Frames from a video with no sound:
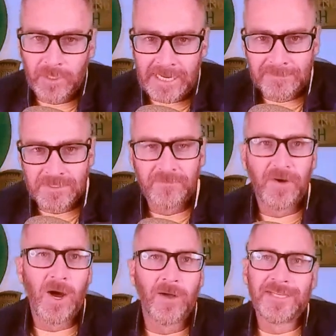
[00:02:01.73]
Dame's
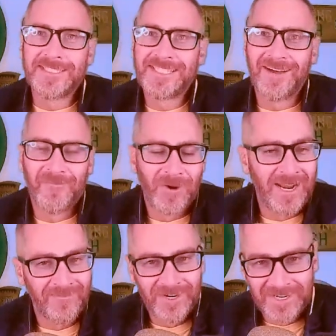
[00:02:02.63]
involved in something,
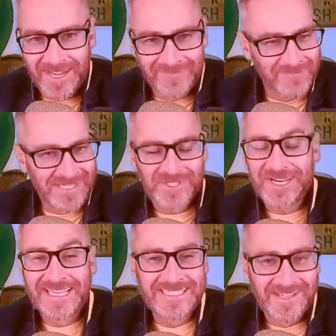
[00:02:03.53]
whenever
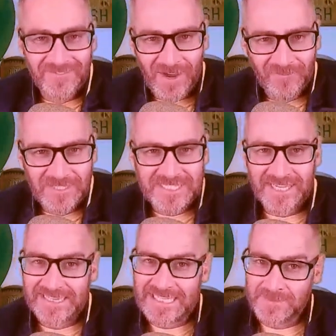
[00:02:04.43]
Michigan's involved with
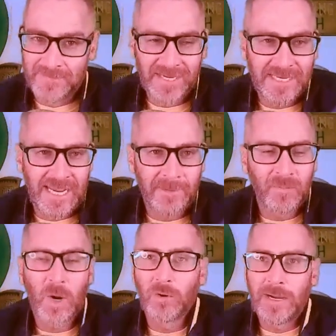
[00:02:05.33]
some of these big name
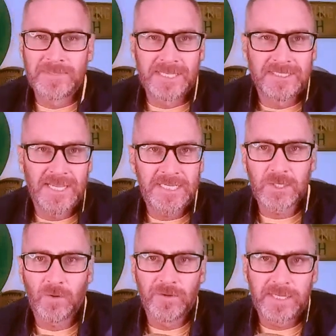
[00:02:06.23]
programs, it takes
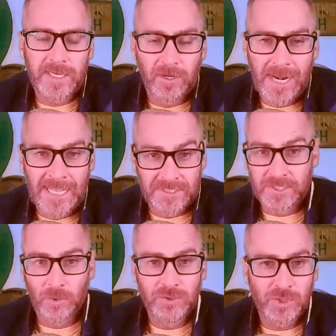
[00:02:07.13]
over the internet,
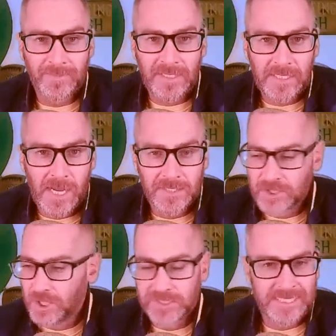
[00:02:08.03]
social media,
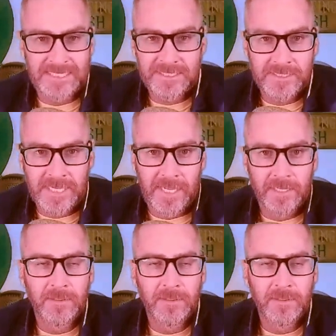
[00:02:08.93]
just this is it.